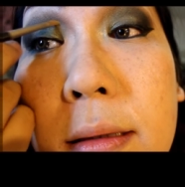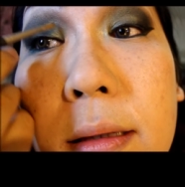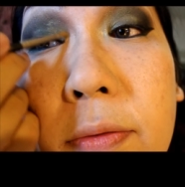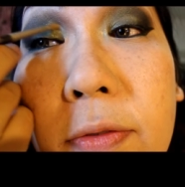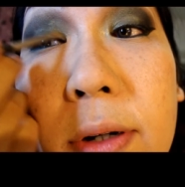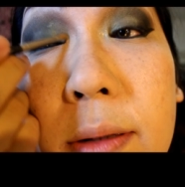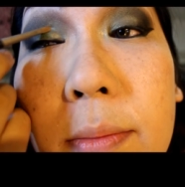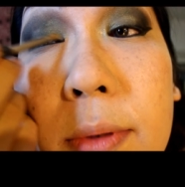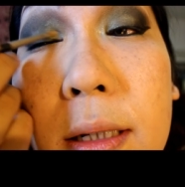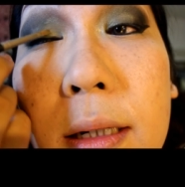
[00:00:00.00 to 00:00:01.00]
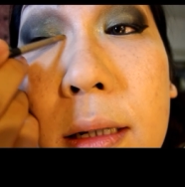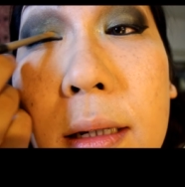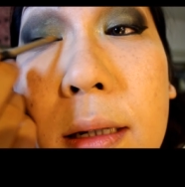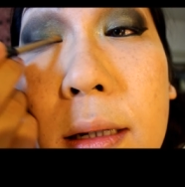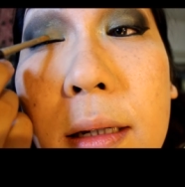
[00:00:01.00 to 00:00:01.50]
the front
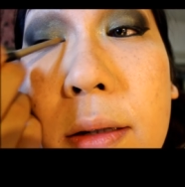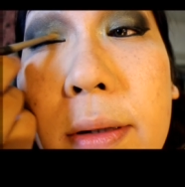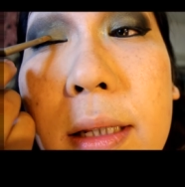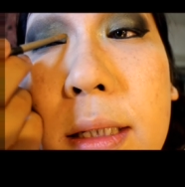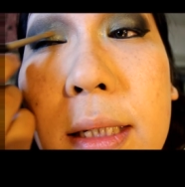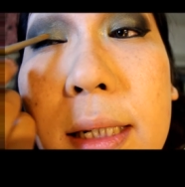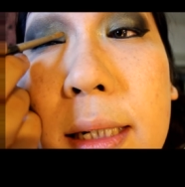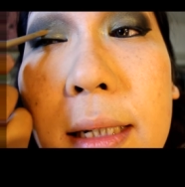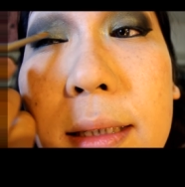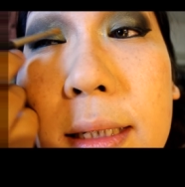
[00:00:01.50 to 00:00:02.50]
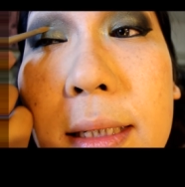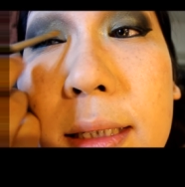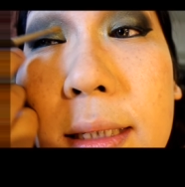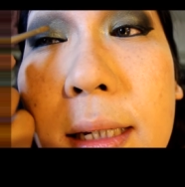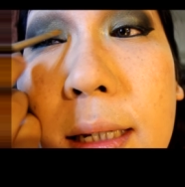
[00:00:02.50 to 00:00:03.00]
where the tear duct
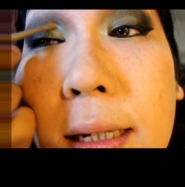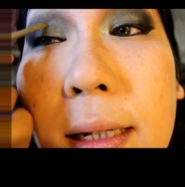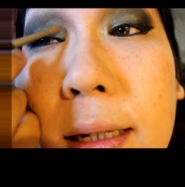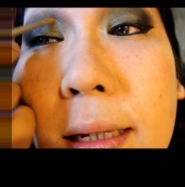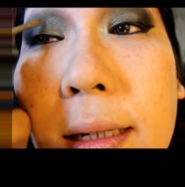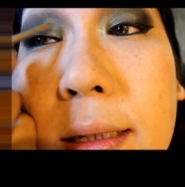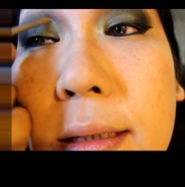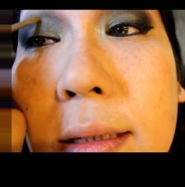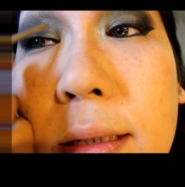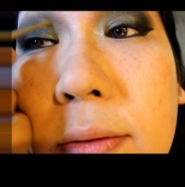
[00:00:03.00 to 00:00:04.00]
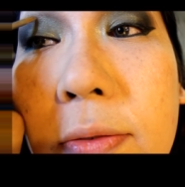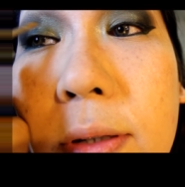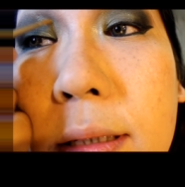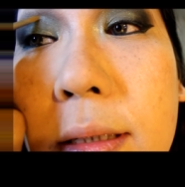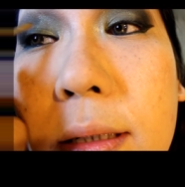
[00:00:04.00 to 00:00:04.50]
is, and to the
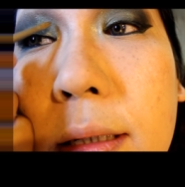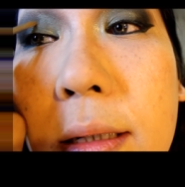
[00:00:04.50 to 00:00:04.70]
front